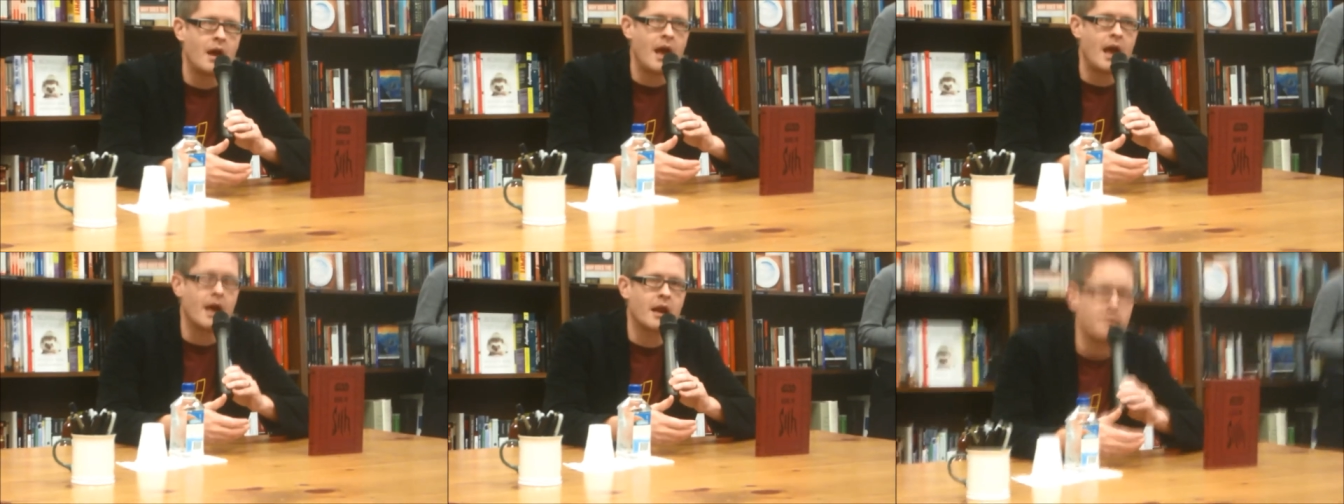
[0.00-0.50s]

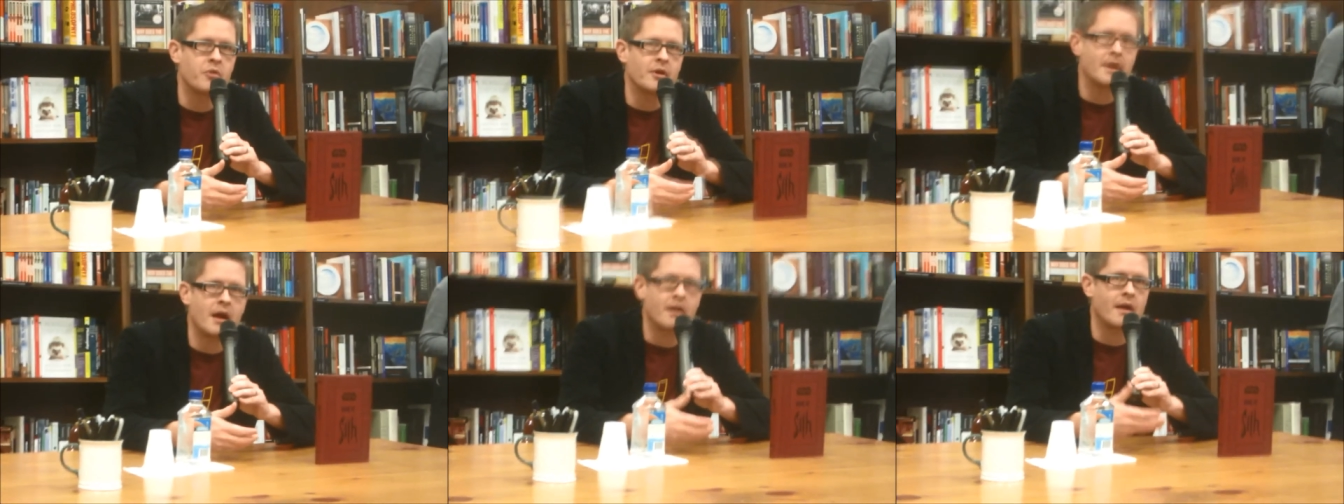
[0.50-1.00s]
and I put
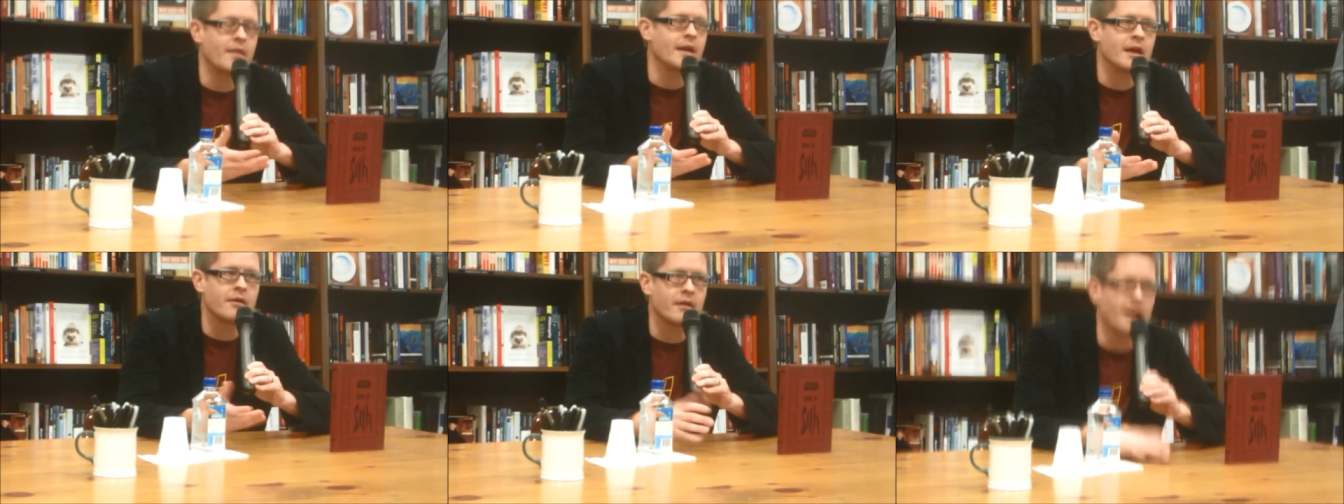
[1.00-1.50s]
it out on the
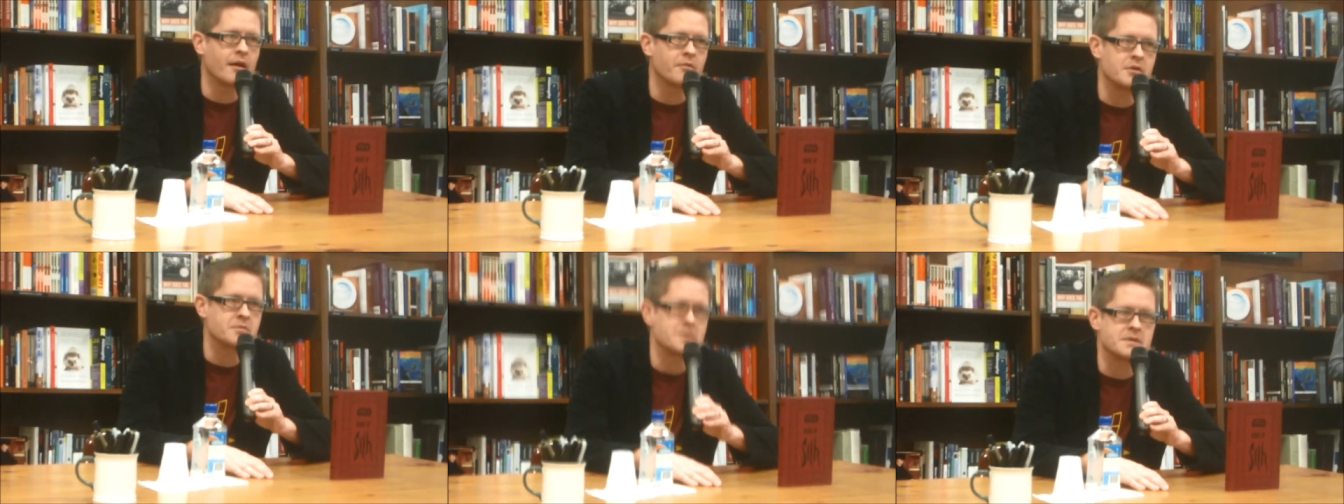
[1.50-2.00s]
internet,
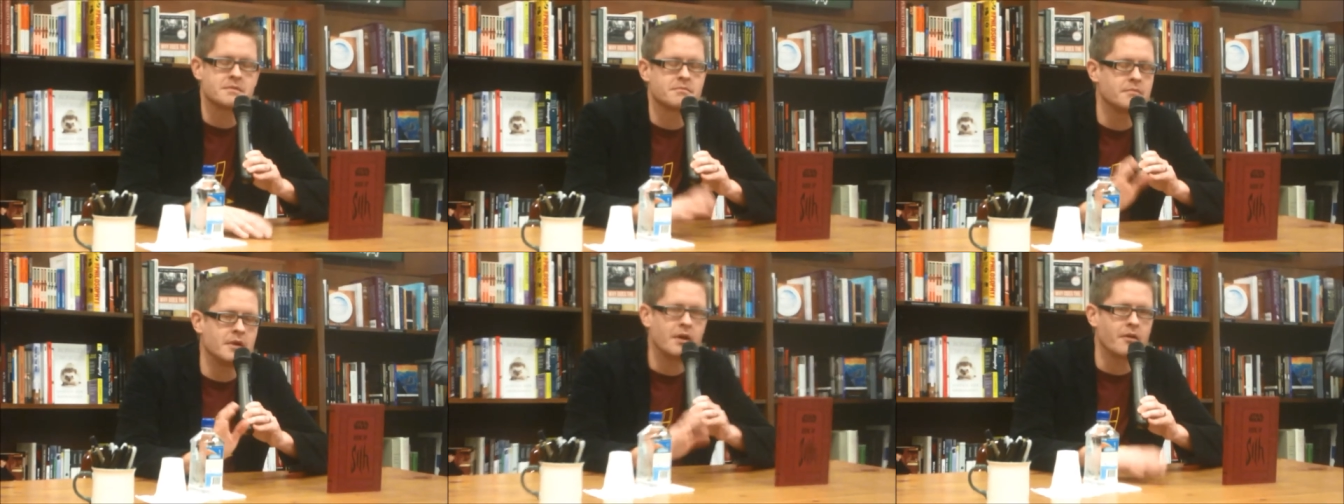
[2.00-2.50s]
which was
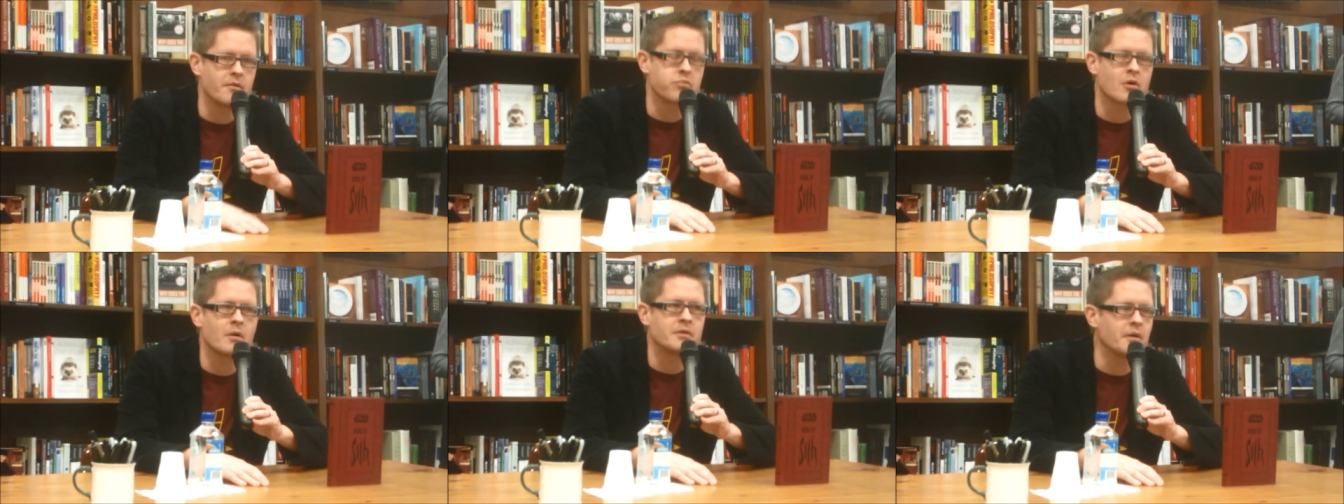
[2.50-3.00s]
you know the
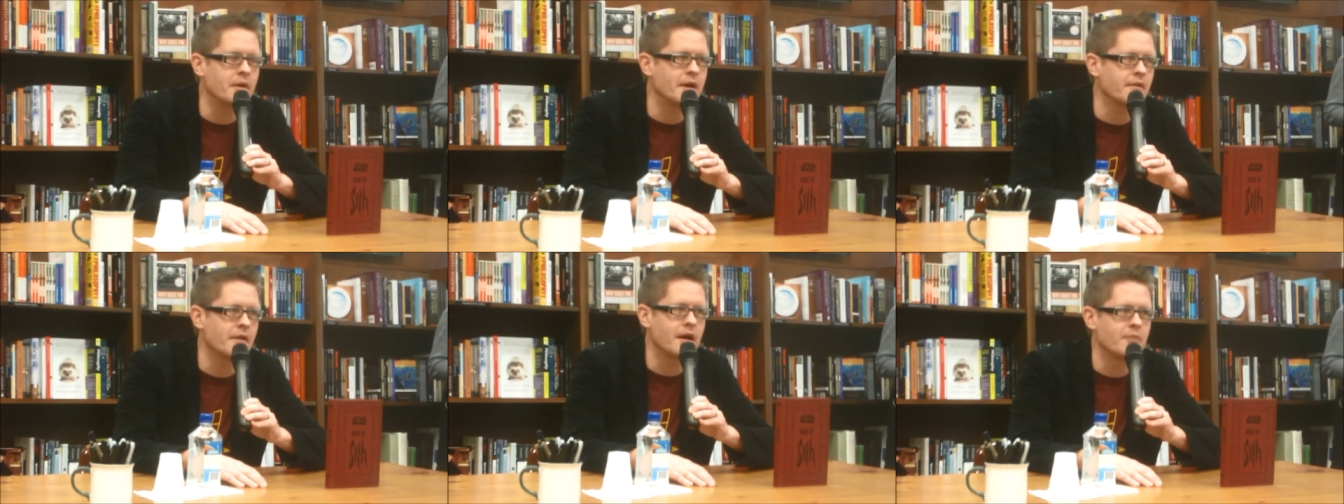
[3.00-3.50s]

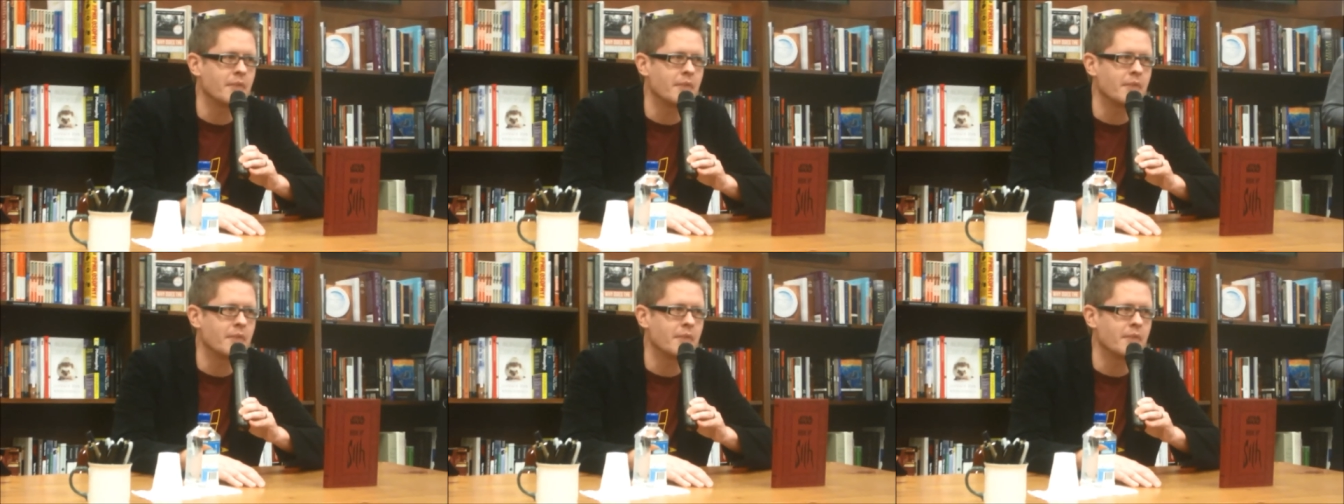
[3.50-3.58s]
proto-internet